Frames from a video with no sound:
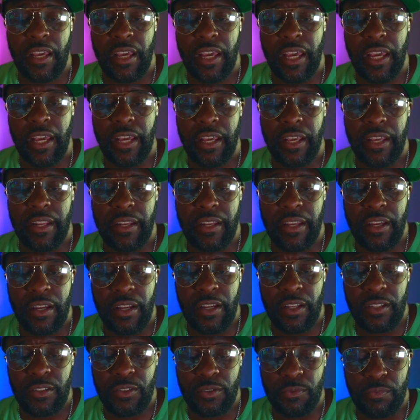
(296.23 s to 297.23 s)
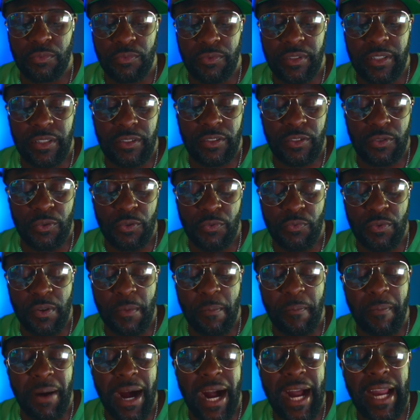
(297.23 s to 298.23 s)
and to
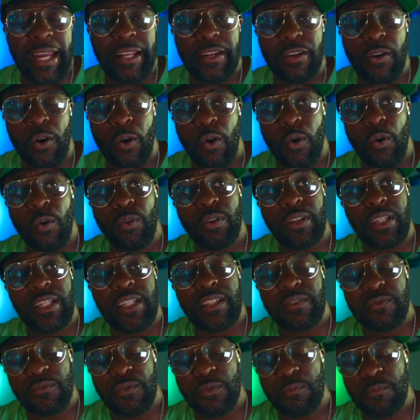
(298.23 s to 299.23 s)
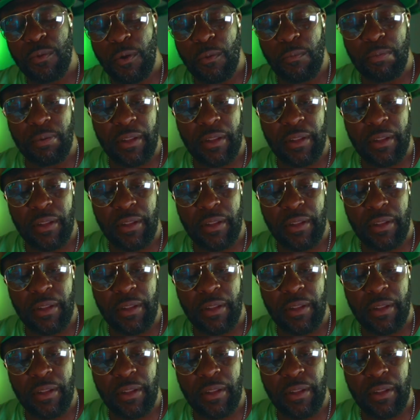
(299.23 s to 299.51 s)
remind all these football